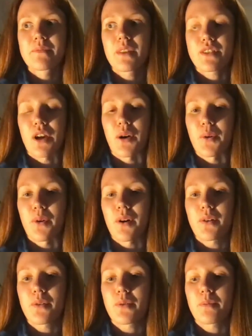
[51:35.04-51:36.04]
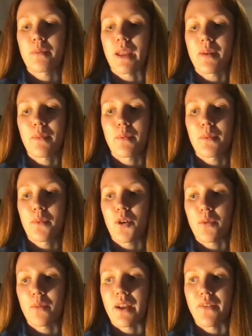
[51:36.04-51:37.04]
So me and one
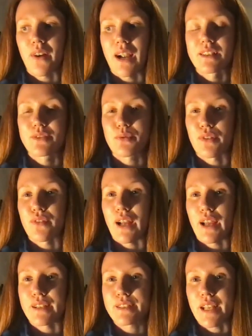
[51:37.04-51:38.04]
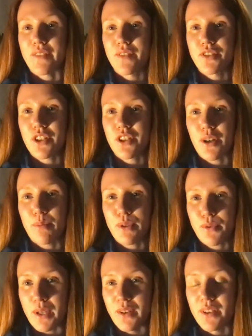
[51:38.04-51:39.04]
of my friends, we raised €700
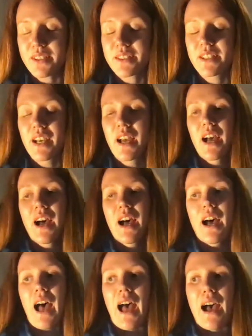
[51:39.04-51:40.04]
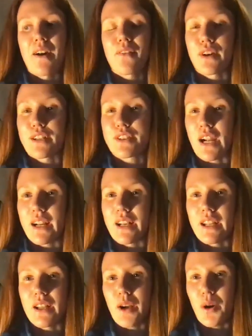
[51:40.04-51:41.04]
between us for a
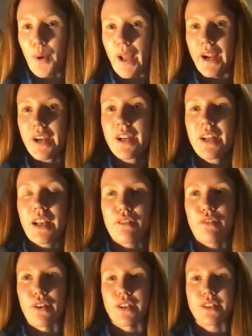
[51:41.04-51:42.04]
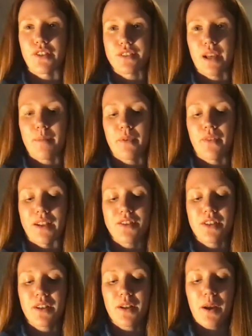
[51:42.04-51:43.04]
charity, AWARE, is for suicide
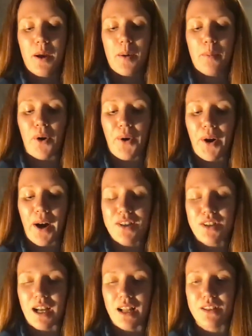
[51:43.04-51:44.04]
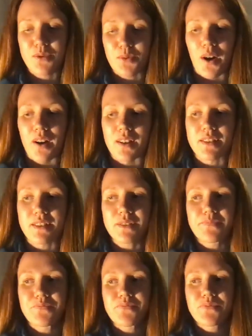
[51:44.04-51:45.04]
prevention. But our challenge was
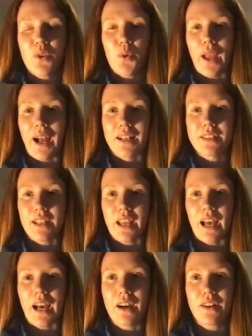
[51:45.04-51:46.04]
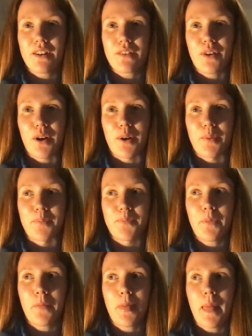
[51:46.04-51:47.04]
we had to get from
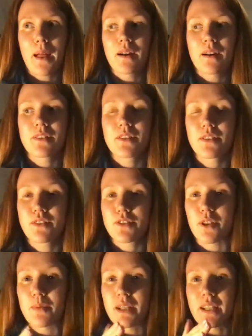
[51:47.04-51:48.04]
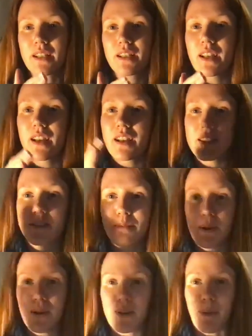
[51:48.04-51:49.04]
Dublin to
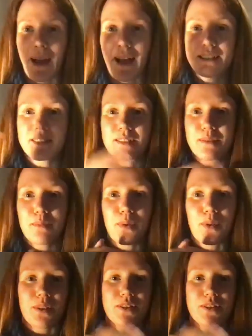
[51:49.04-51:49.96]
Budapest, but